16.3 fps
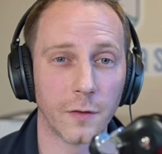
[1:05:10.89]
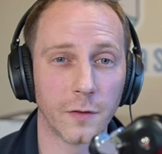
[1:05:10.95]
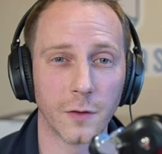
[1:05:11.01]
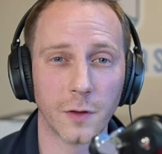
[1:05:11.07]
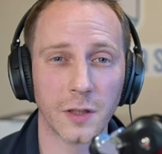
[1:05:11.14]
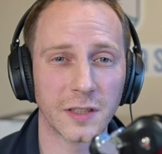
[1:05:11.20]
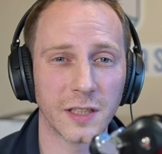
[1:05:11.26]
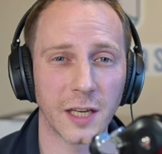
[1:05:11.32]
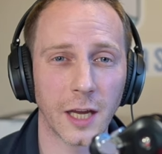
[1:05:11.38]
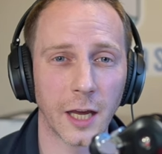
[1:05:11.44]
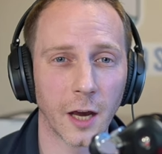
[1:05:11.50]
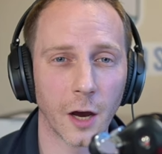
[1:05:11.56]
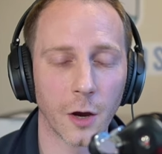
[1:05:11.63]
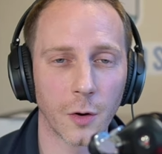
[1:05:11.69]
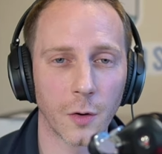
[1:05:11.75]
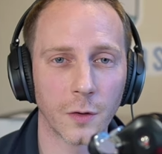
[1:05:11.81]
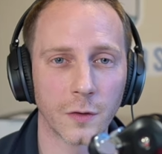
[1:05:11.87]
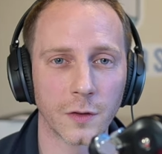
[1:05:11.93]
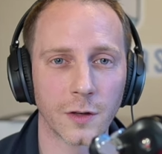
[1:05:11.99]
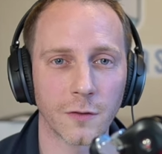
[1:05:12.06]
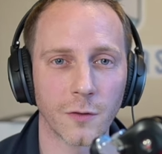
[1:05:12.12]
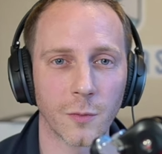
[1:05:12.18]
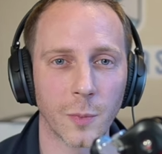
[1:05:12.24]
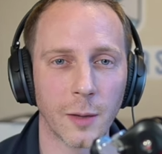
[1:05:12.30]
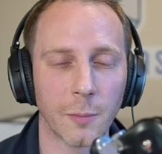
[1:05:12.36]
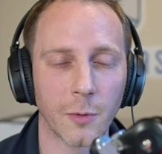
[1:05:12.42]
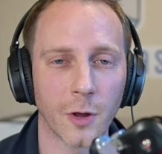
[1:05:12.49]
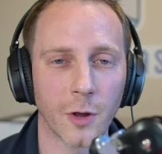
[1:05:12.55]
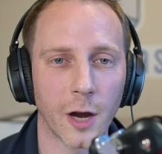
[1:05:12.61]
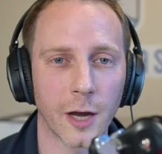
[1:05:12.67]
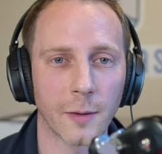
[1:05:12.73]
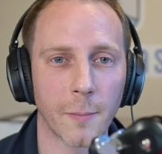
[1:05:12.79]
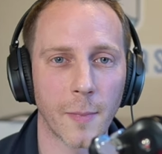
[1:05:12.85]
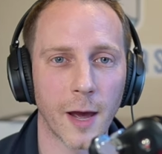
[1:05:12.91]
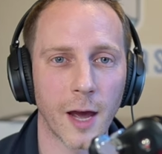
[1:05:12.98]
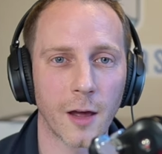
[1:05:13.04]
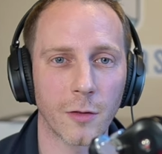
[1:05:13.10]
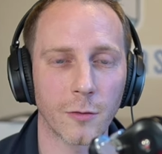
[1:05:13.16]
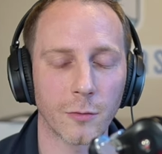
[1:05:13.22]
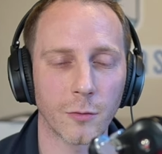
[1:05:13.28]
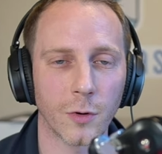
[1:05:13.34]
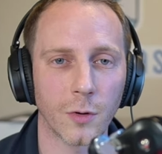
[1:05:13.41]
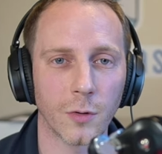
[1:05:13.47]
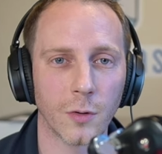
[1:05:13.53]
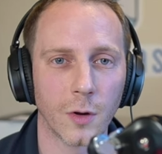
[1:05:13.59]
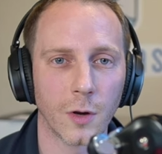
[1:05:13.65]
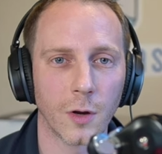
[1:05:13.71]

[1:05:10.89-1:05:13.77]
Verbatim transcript: the CEOs and different people that I'd met through